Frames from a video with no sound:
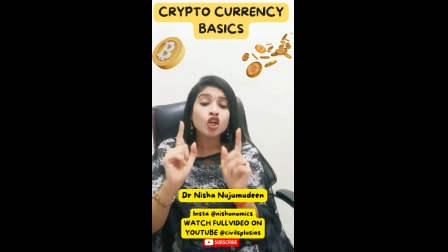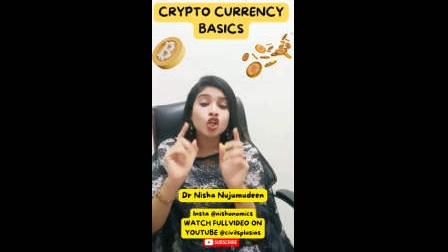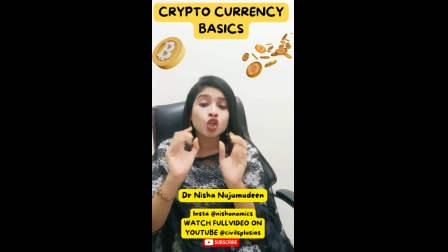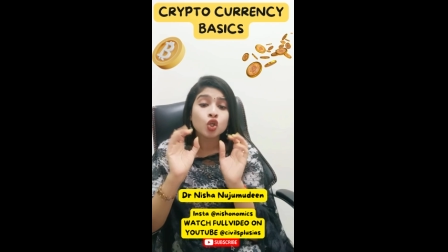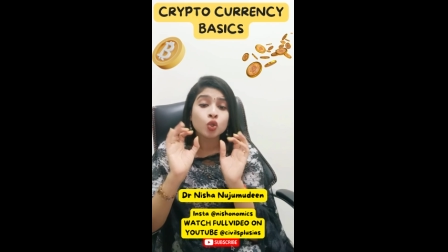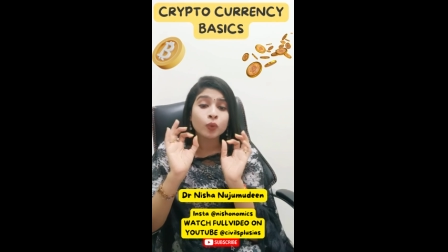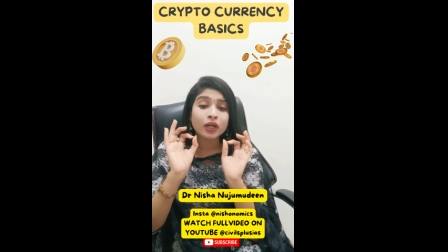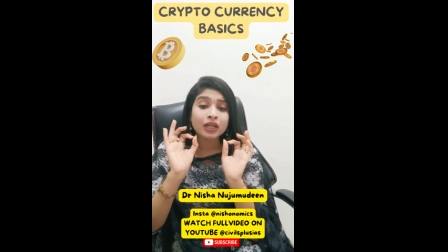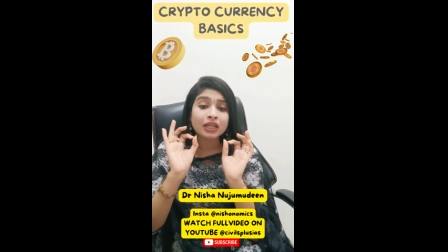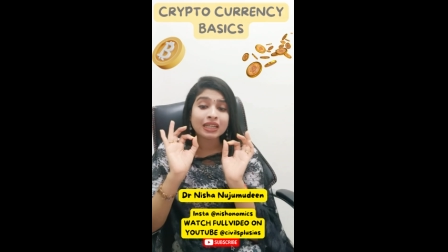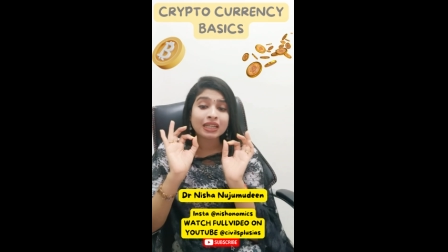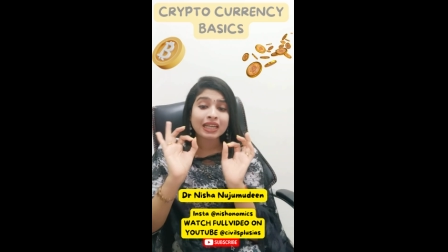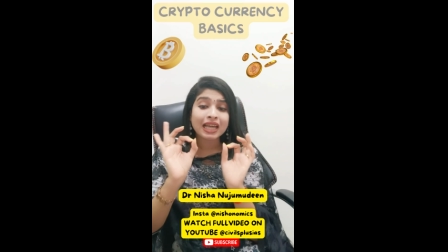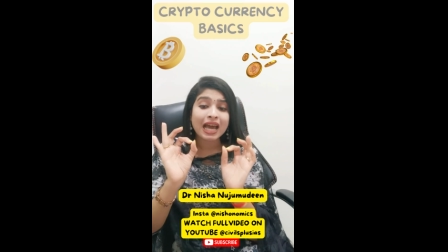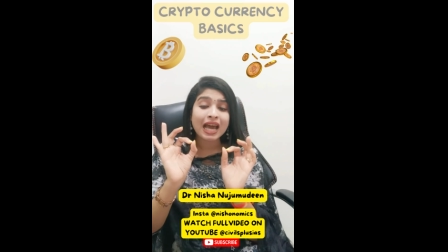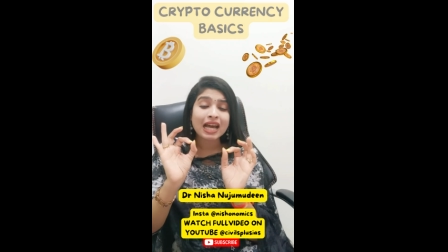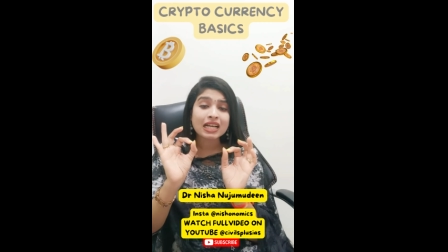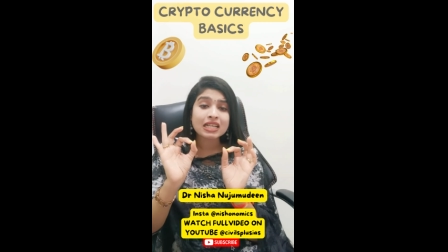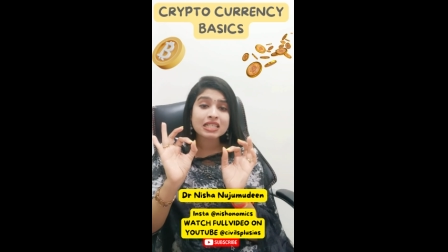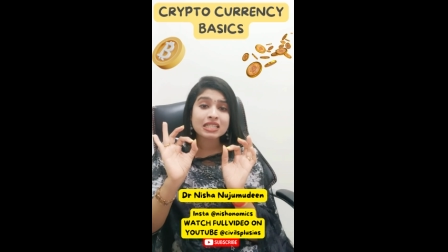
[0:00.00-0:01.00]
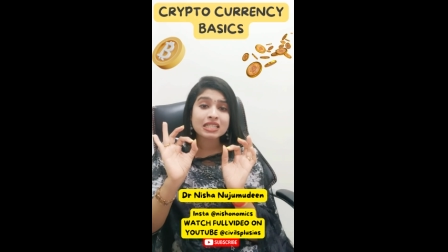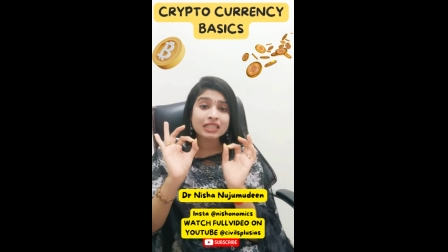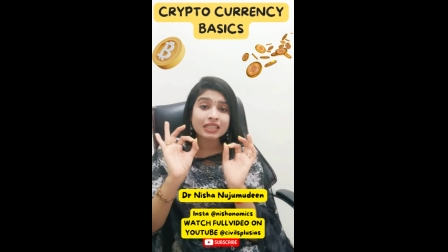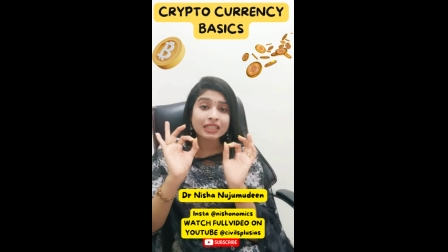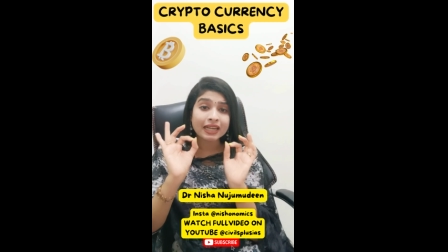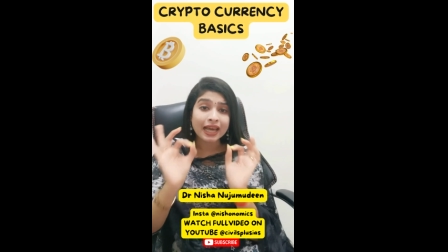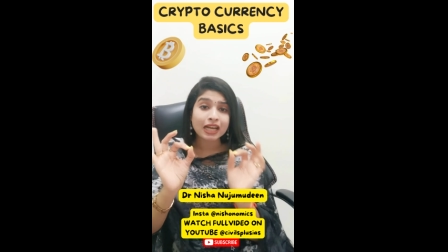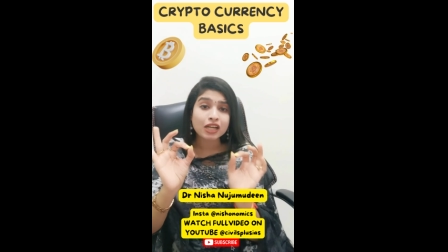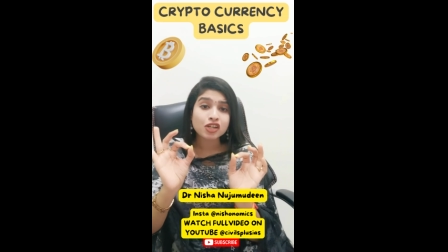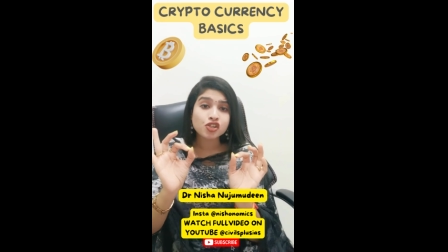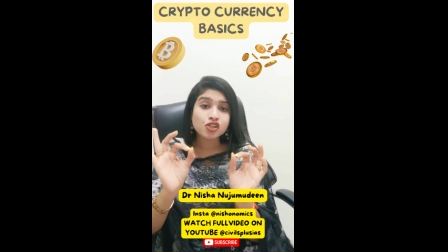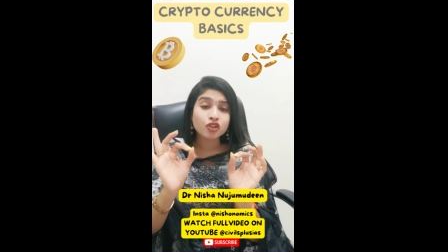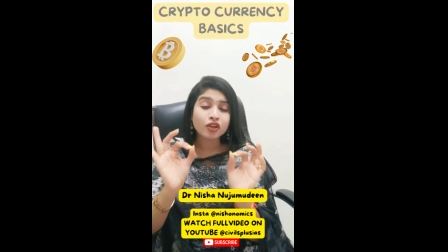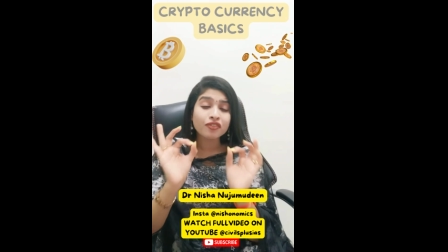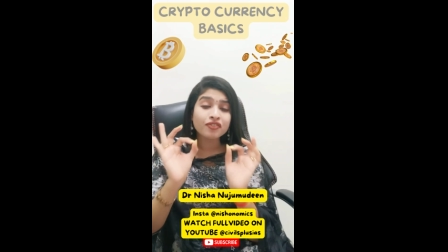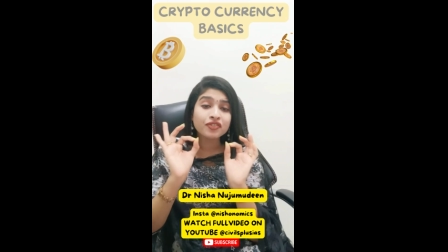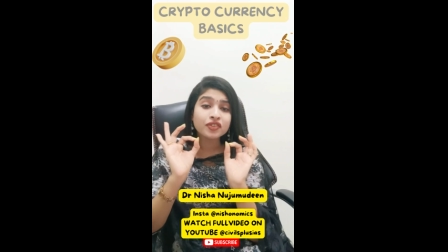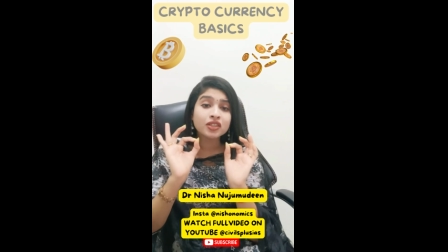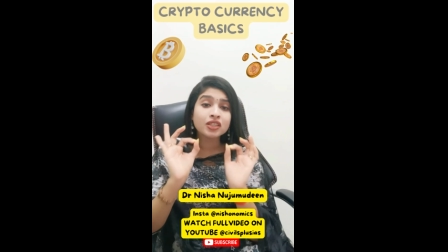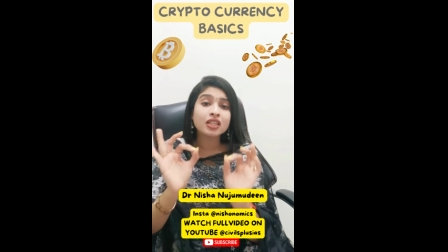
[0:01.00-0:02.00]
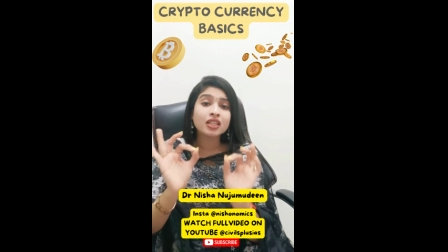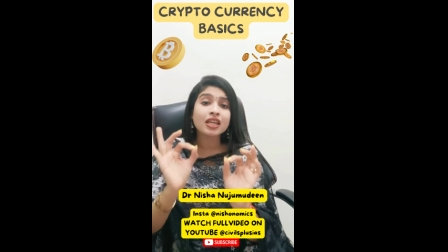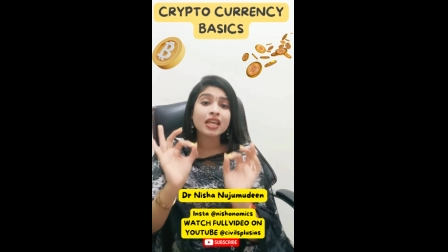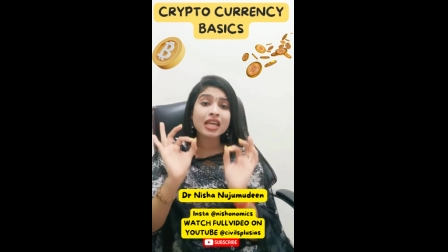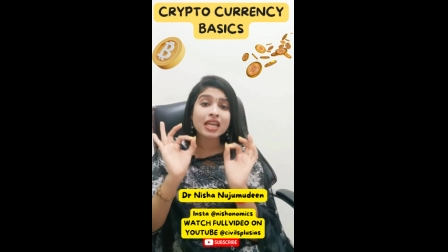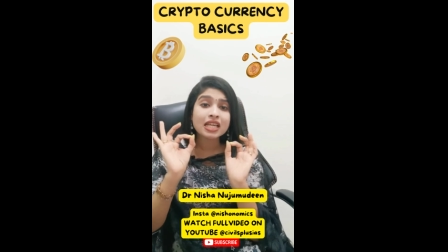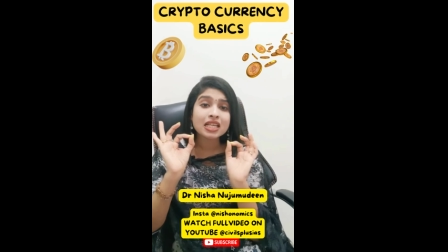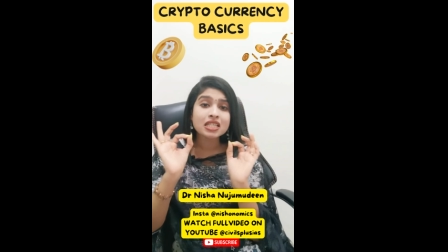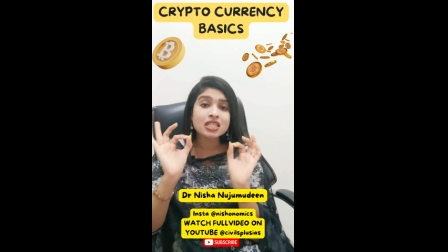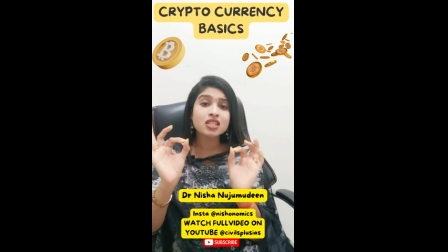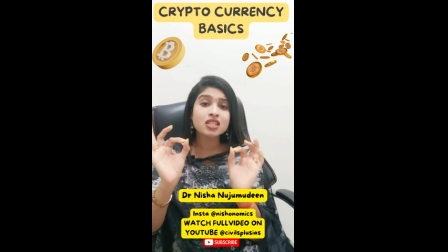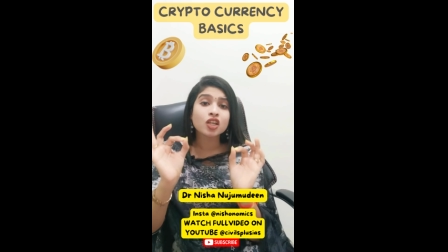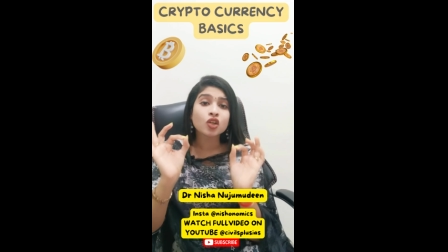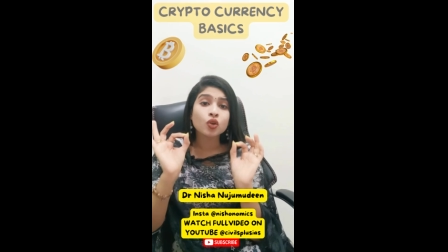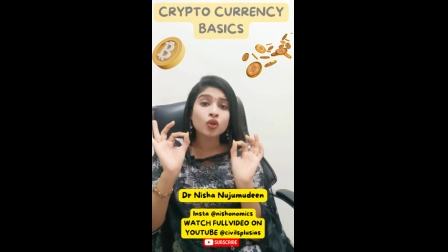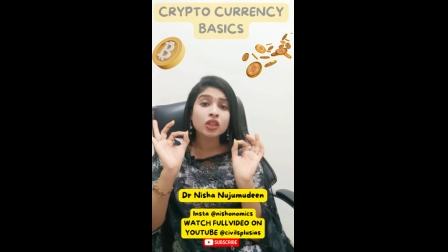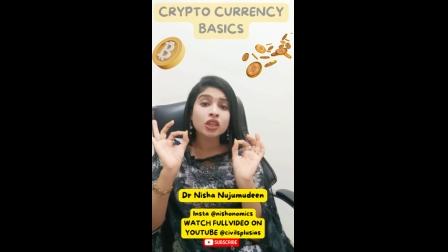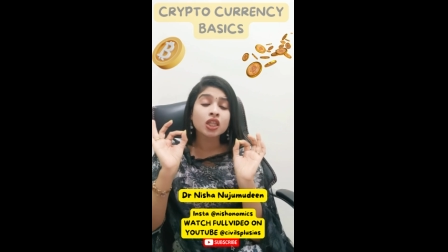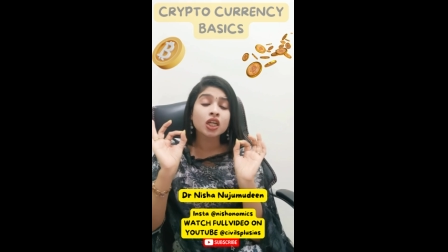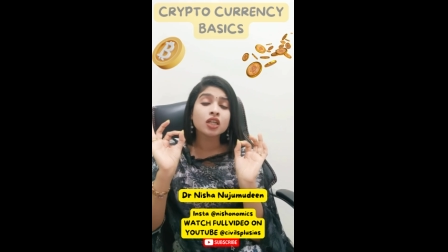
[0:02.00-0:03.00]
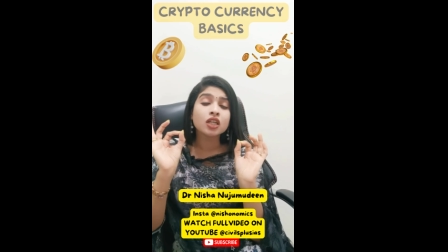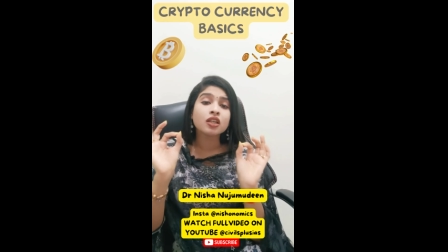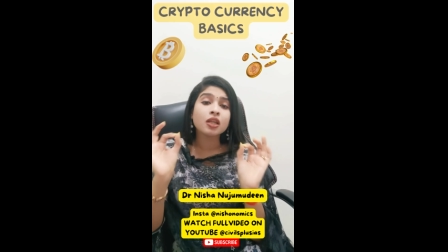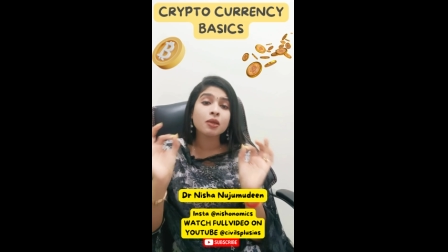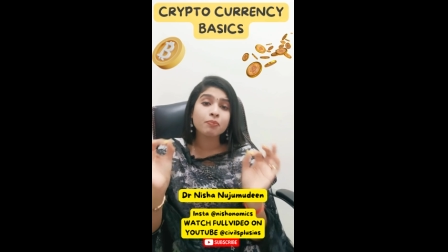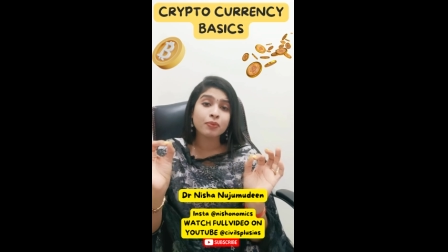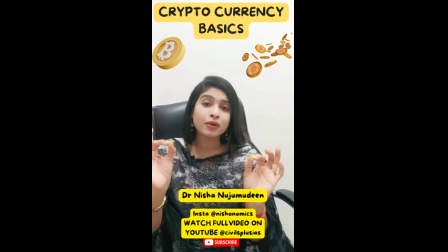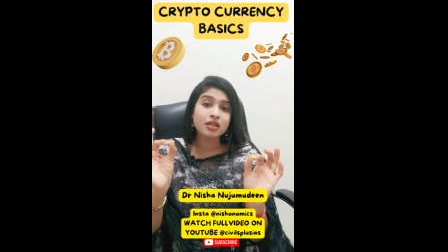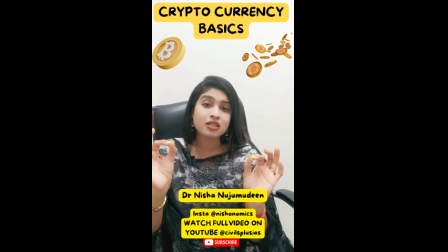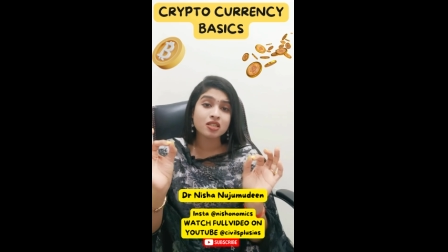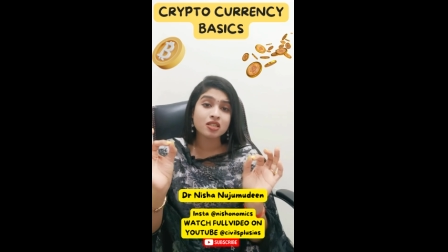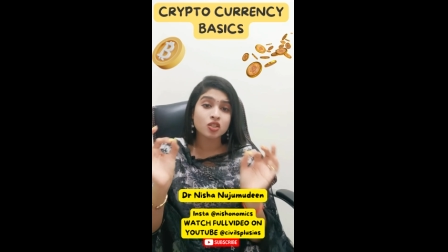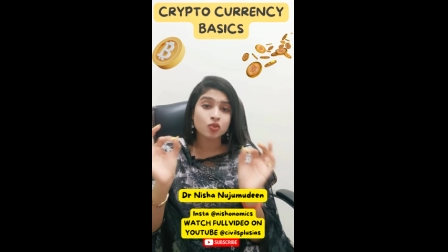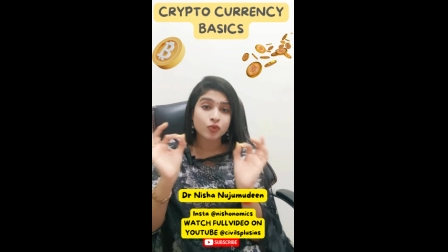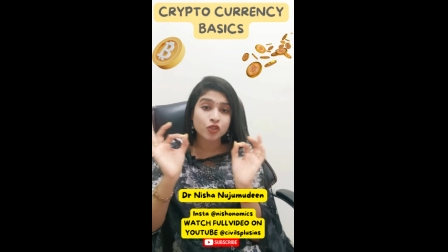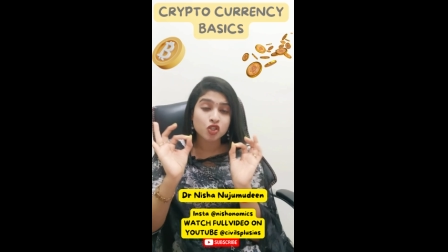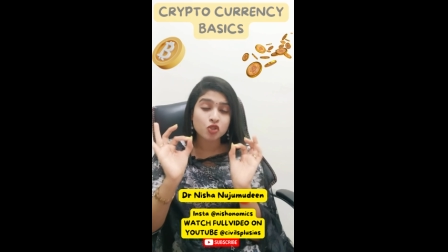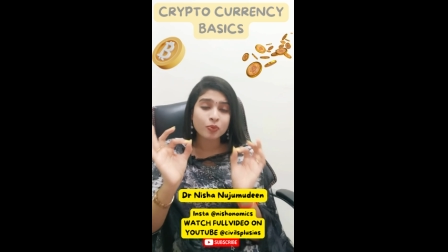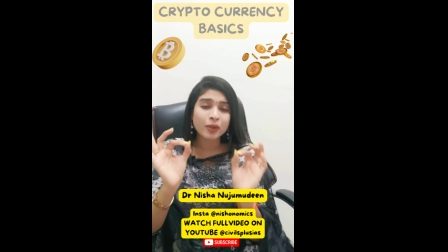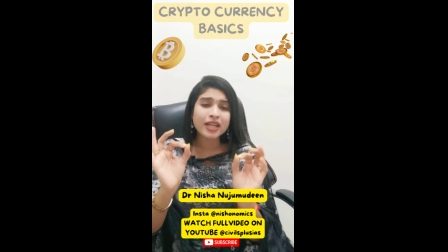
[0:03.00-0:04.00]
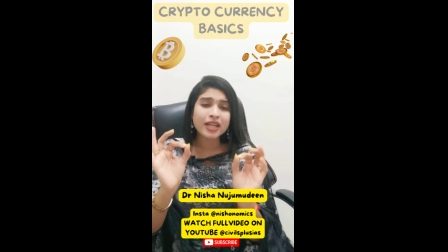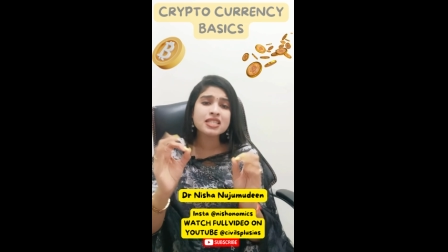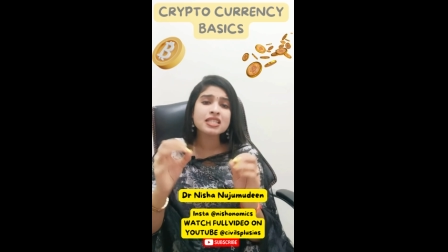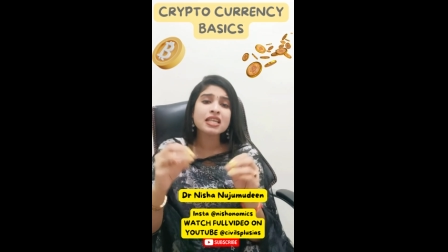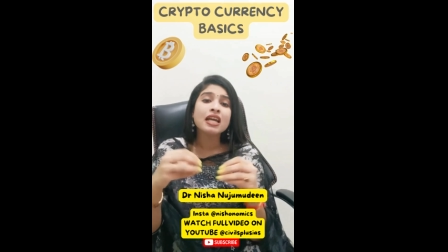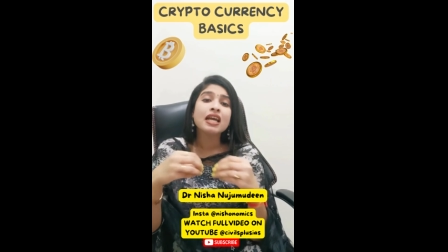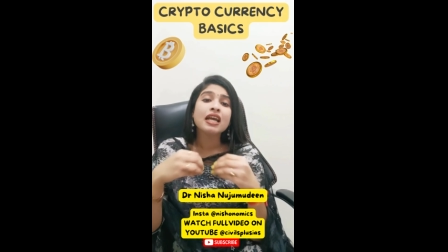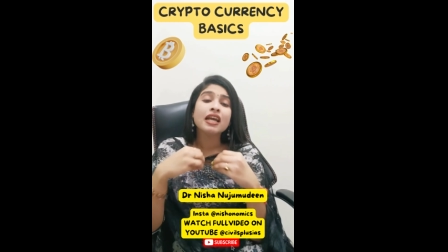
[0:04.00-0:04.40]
to a tax deduction of 30%, which means